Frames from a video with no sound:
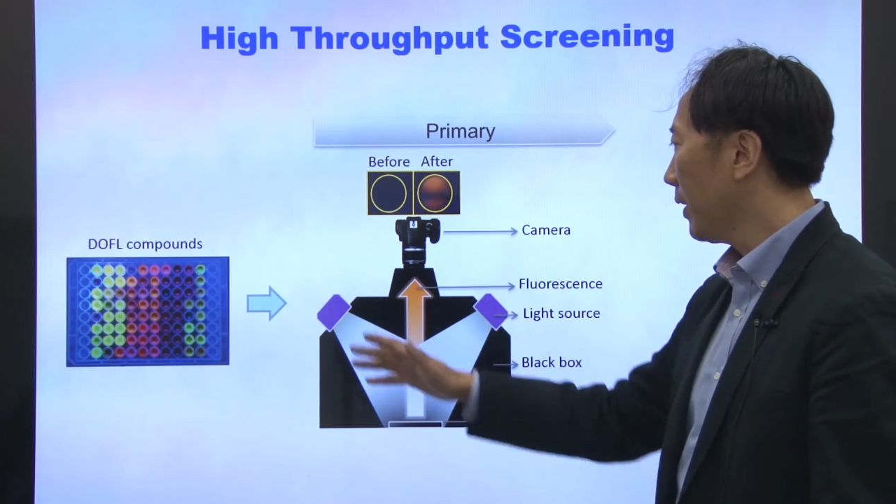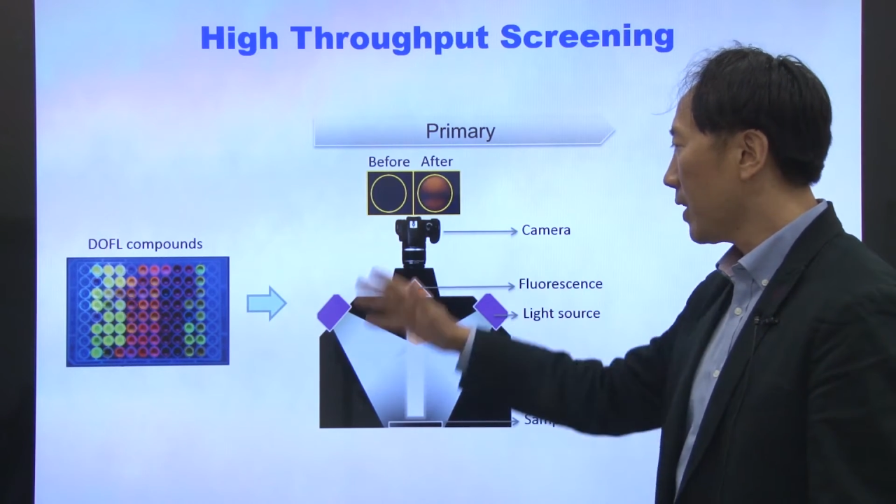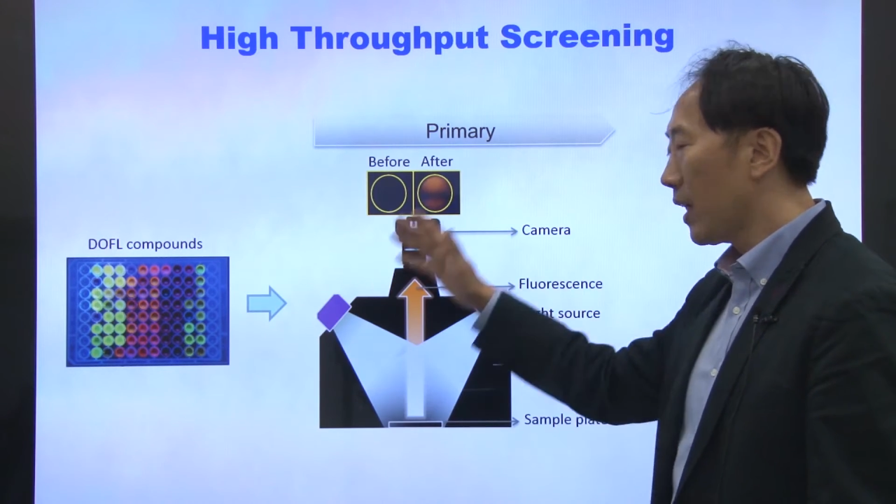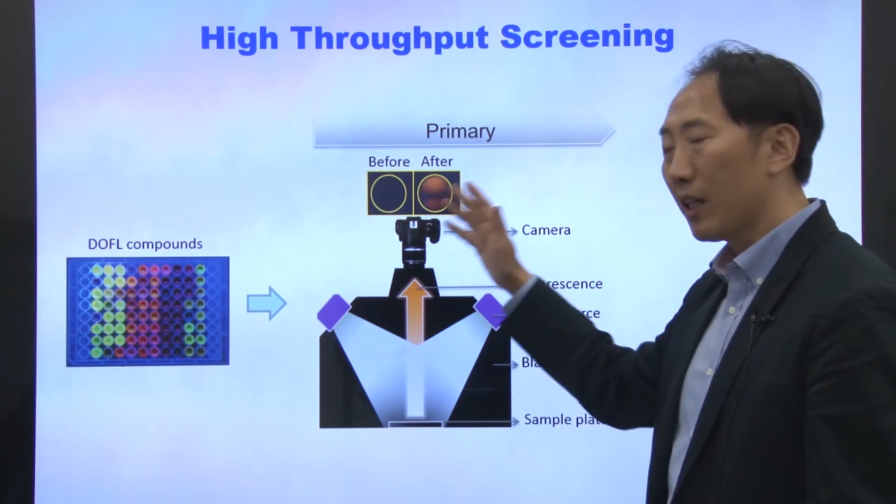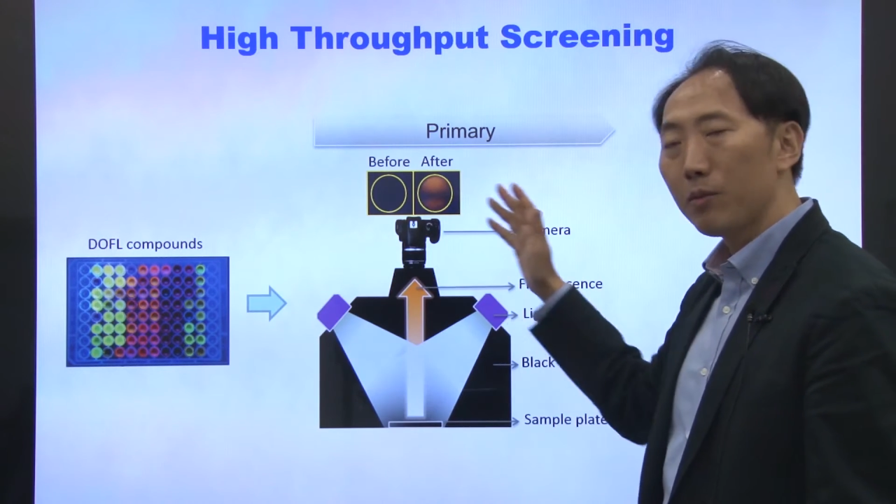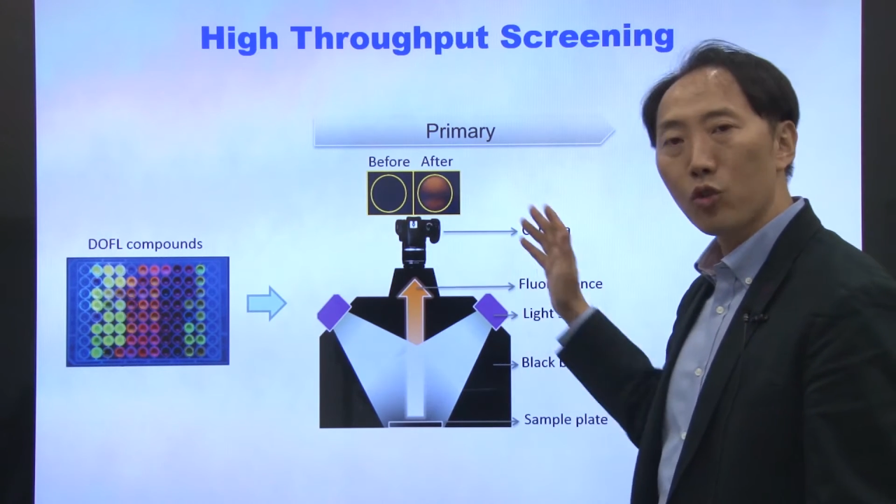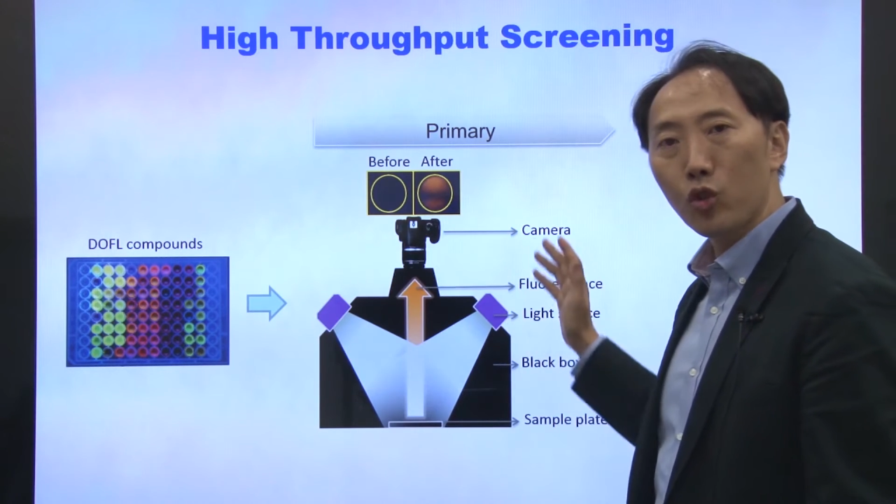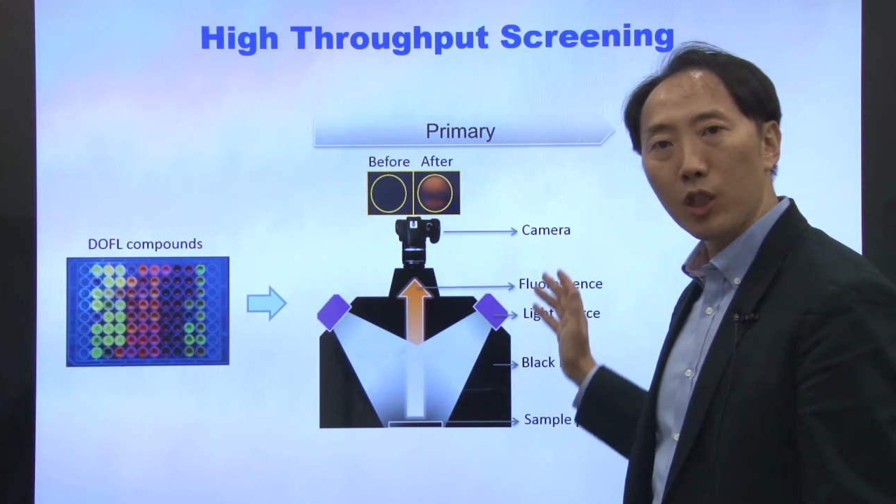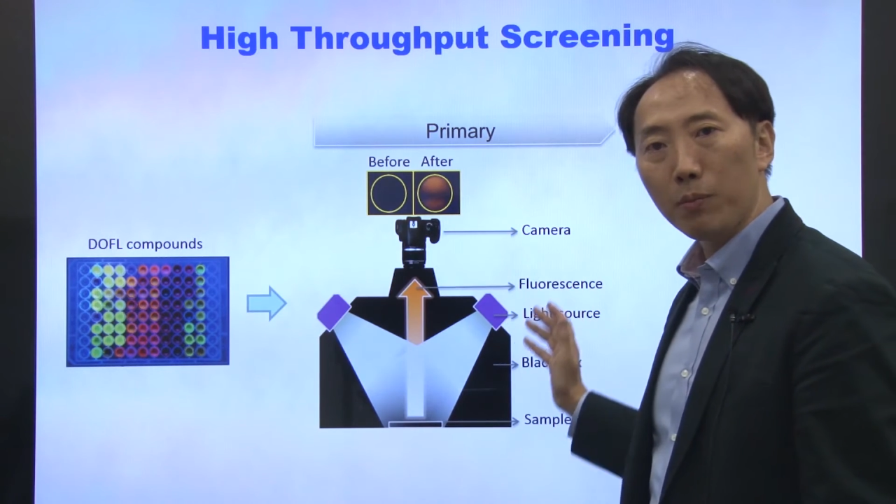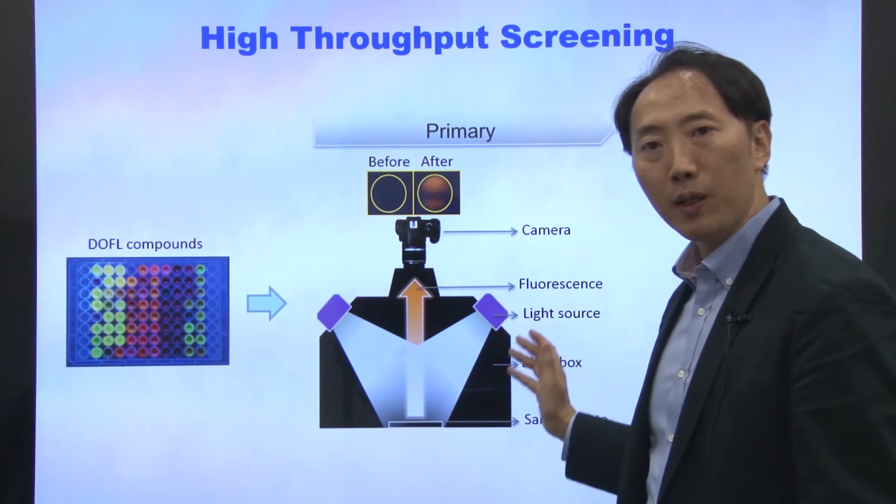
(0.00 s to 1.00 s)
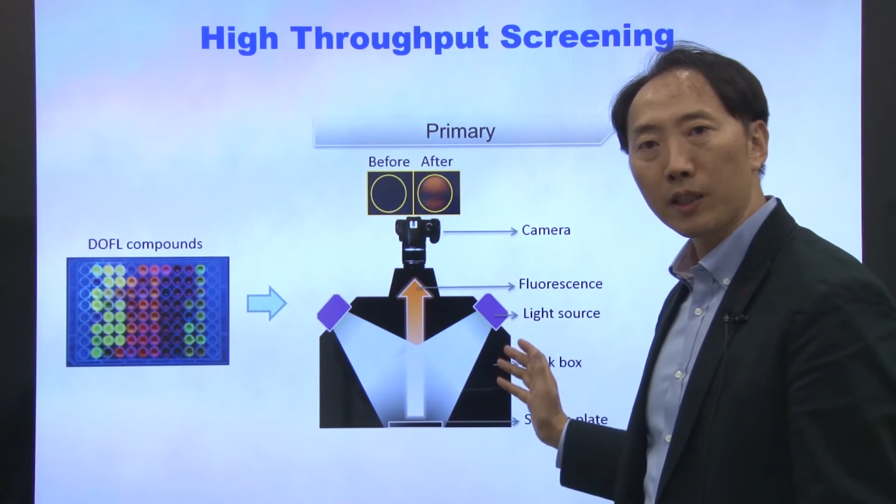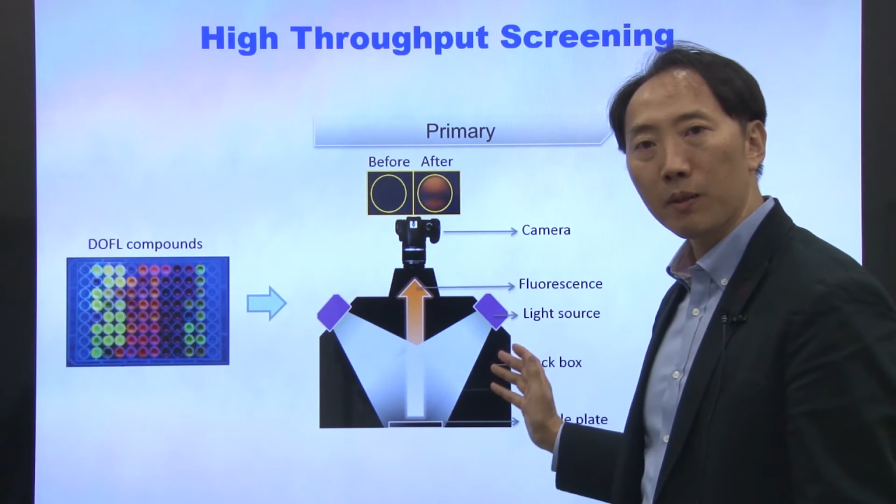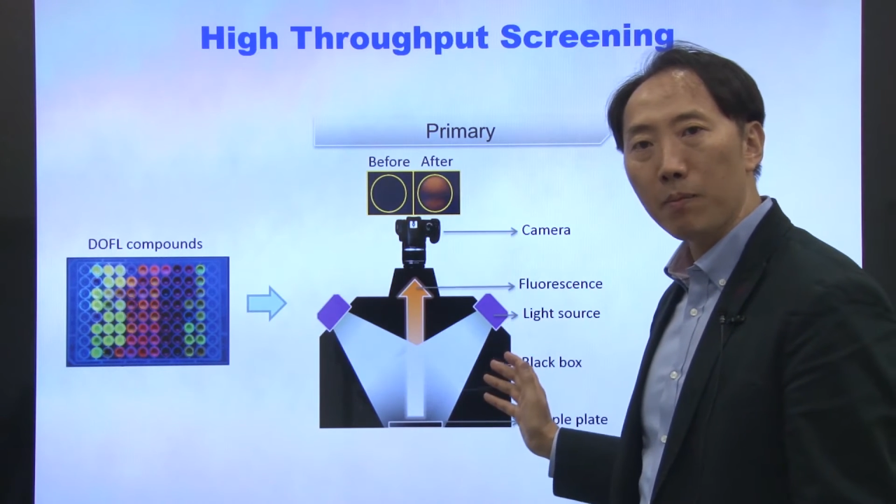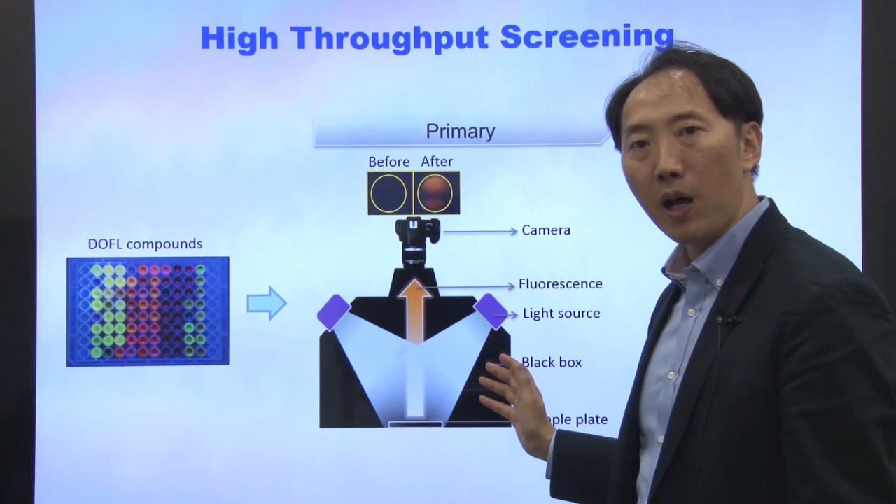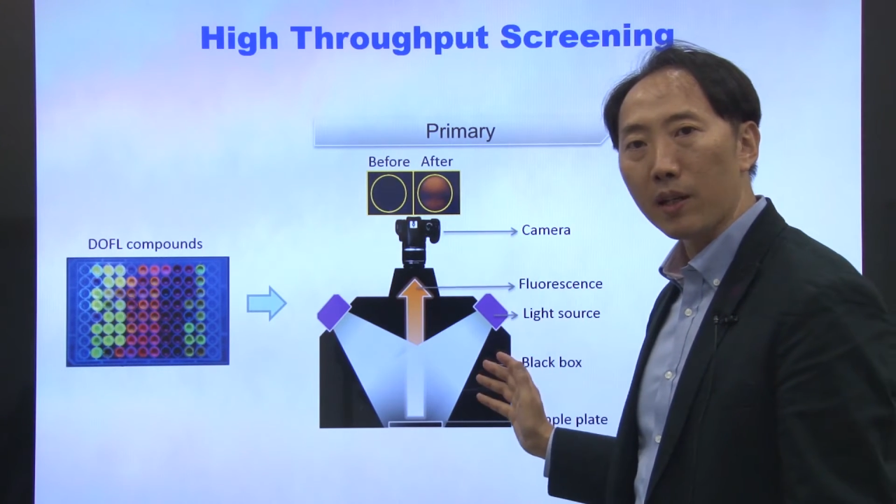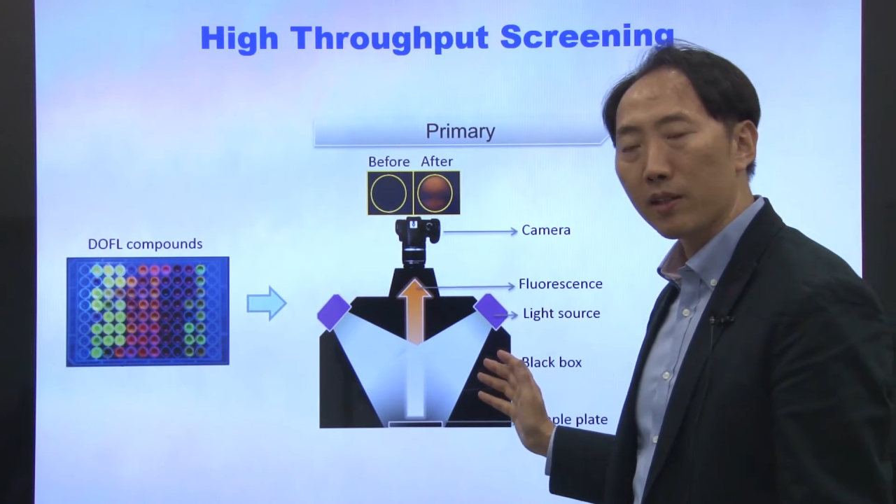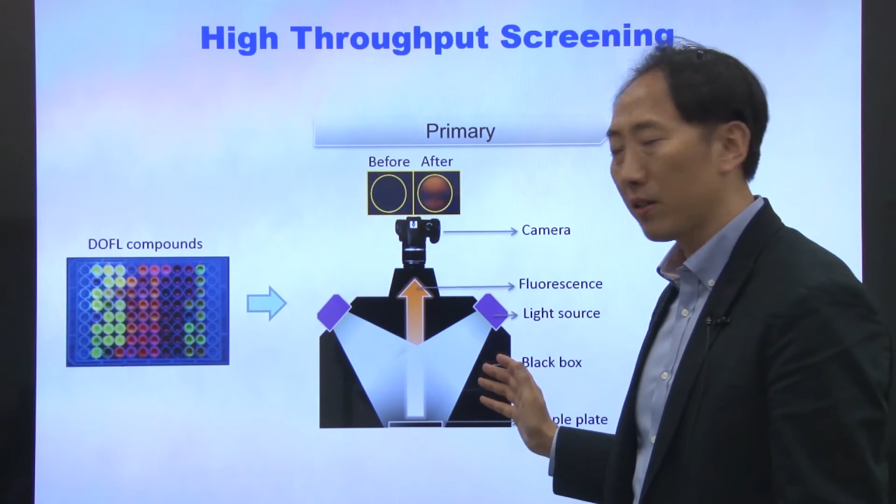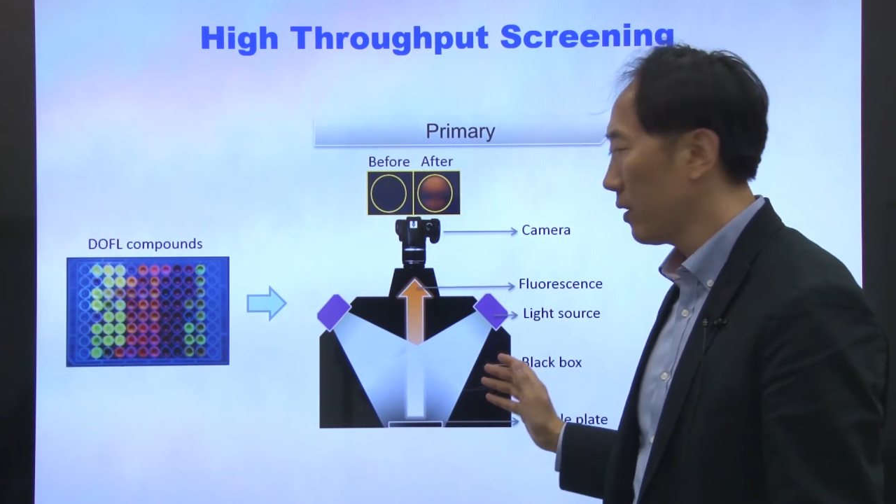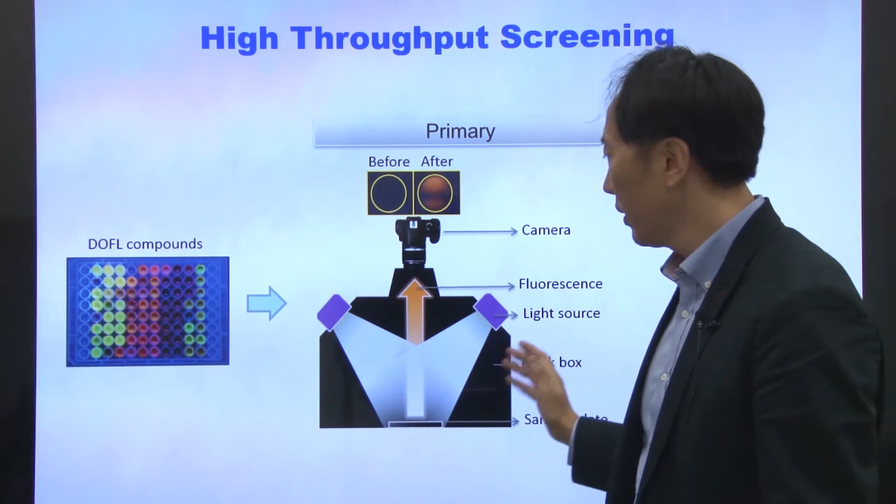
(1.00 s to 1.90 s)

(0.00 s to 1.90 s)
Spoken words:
this kind of a chip at the box.